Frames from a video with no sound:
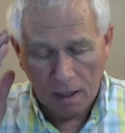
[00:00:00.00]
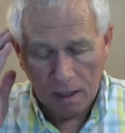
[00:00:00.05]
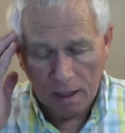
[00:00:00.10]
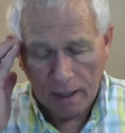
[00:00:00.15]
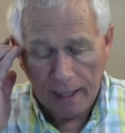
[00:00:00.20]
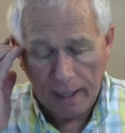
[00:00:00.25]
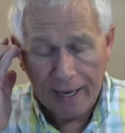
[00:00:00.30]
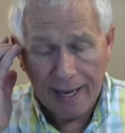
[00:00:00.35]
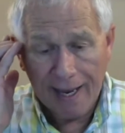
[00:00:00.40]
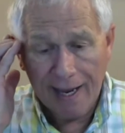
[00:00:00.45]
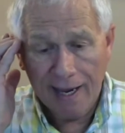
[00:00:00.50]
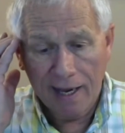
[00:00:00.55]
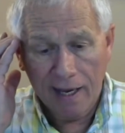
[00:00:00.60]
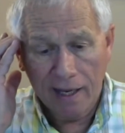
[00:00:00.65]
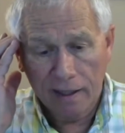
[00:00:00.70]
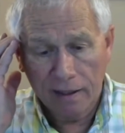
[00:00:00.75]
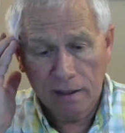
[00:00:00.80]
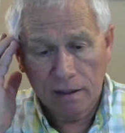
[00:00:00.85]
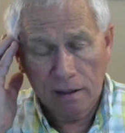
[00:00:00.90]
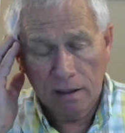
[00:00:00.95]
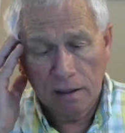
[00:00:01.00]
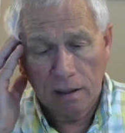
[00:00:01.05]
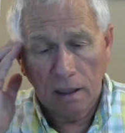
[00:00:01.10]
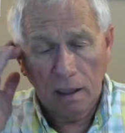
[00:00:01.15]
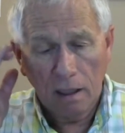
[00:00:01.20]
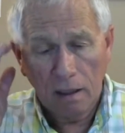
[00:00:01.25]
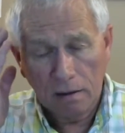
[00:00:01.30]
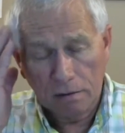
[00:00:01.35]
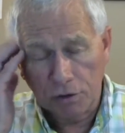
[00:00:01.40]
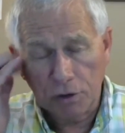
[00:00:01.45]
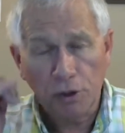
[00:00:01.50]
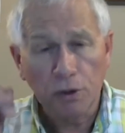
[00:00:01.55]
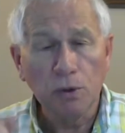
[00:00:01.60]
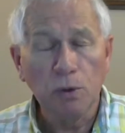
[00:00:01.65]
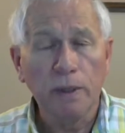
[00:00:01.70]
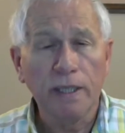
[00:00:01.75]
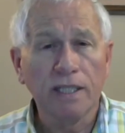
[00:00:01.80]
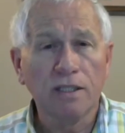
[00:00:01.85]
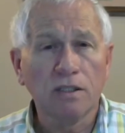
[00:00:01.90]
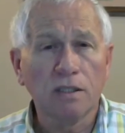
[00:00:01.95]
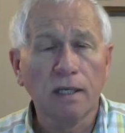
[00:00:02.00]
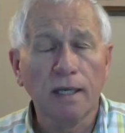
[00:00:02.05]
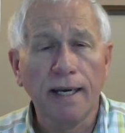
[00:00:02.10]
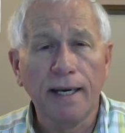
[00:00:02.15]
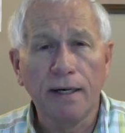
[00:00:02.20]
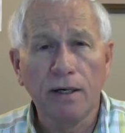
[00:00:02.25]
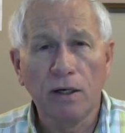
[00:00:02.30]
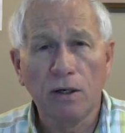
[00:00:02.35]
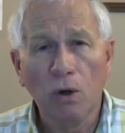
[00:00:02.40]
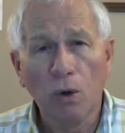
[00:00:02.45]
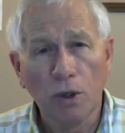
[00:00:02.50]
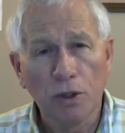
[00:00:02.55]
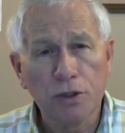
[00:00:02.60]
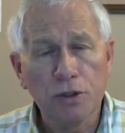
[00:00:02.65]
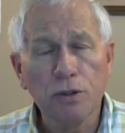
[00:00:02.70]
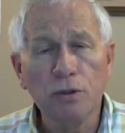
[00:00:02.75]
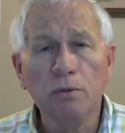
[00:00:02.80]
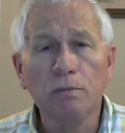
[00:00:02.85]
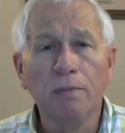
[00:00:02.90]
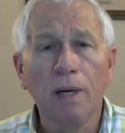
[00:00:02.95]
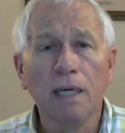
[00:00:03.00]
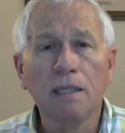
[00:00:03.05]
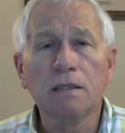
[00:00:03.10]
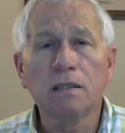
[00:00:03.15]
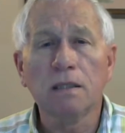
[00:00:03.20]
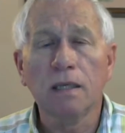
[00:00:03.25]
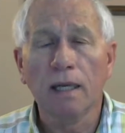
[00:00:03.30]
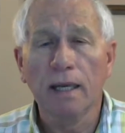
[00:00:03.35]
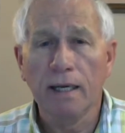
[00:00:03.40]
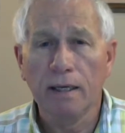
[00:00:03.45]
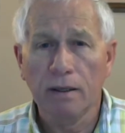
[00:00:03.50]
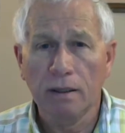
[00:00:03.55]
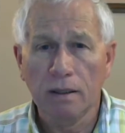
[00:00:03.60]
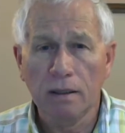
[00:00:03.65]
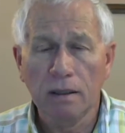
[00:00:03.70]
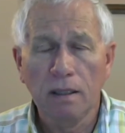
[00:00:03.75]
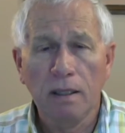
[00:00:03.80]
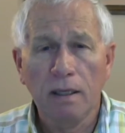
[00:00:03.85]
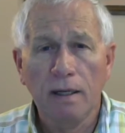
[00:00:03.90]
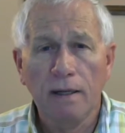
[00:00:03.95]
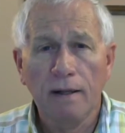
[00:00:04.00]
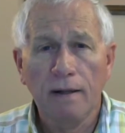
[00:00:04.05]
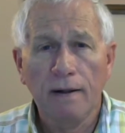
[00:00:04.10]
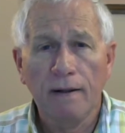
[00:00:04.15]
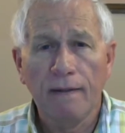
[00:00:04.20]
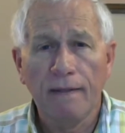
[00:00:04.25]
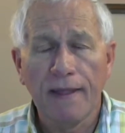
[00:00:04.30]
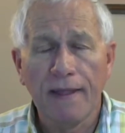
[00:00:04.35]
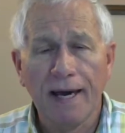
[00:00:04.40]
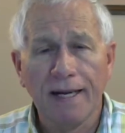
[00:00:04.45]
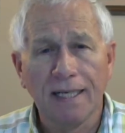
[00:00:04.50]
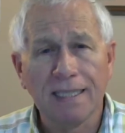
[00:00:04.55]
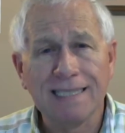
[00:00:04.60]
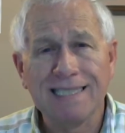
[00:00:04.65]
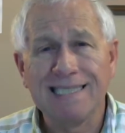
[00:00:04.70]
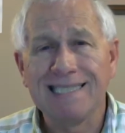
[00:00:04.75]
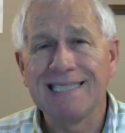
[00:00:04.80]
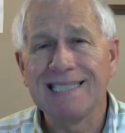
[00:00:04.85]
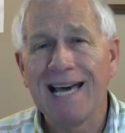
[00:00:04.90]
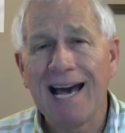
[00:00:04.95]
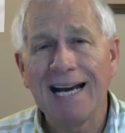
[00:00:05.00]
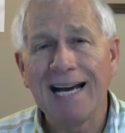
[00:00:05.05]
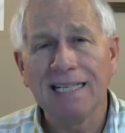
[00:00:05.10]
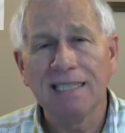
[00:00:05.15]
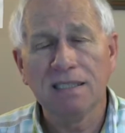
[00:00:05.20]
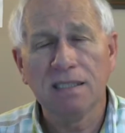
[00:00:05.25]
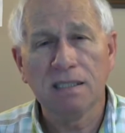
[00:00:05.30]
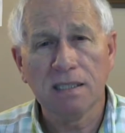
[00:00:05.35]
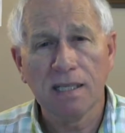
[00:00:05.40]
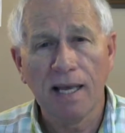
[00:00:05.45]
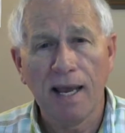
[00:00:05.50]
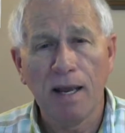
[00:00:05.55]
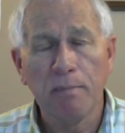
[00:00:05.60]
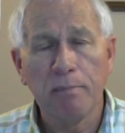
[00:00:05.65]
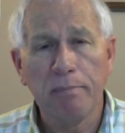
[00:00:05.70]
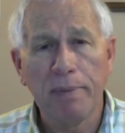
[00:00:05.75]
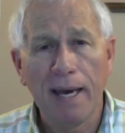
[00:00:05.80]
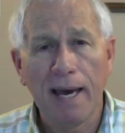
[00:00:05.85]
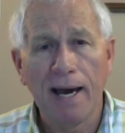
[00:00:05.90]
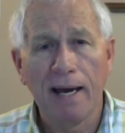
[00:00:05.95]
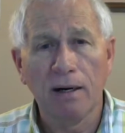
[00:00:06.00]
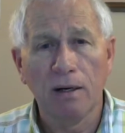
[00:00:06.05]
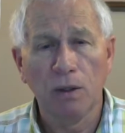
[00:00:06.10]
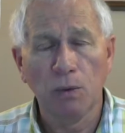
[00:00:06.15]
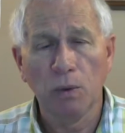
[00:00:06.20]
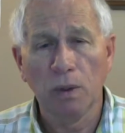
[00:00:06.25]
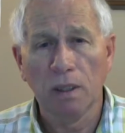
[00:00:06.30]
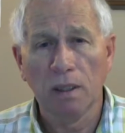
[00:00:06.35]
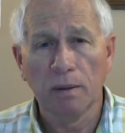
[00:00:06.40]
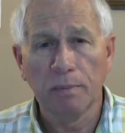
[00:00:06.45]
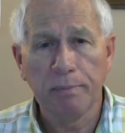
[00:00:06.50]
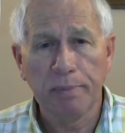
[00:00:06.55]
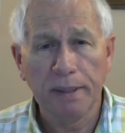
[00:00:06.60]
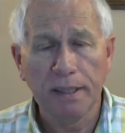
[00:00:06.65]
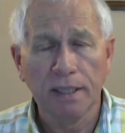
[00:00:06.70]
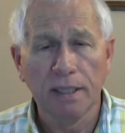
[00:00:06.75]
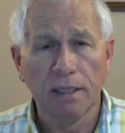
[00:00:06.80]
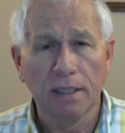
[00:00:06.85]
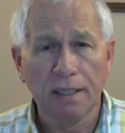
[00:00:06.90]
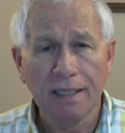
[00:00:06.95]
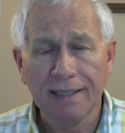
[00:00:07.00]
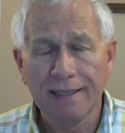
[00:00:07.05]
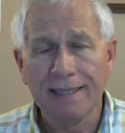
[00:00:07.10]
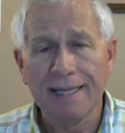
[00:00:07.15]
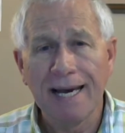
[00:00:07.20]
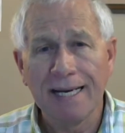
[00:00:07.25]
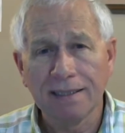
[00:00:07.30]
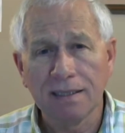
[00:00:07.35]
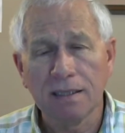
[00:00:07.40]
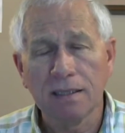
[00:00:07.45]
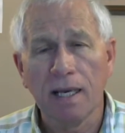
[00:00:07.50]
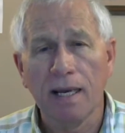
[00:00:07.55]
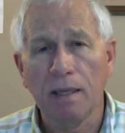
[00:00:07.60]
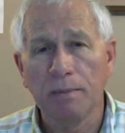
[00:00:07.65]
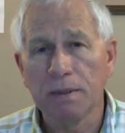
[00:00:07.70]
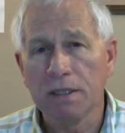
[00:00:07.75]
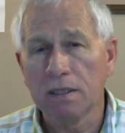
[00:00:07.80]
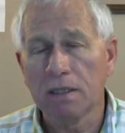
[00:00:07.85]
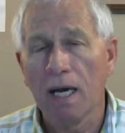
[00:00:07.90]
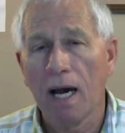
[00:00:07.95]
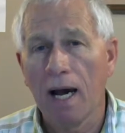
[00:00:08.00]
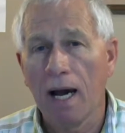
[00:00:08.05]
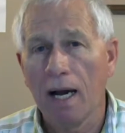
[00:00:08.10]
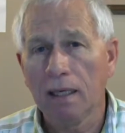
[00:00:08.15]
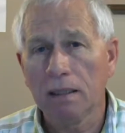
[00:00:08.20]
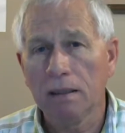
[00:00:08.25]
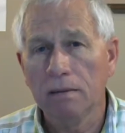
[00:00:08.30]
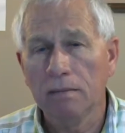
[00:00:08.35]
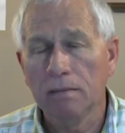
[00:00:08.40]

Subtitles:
And 2 weeks later or 2 months later, that exact same pattern will appear in that same stock.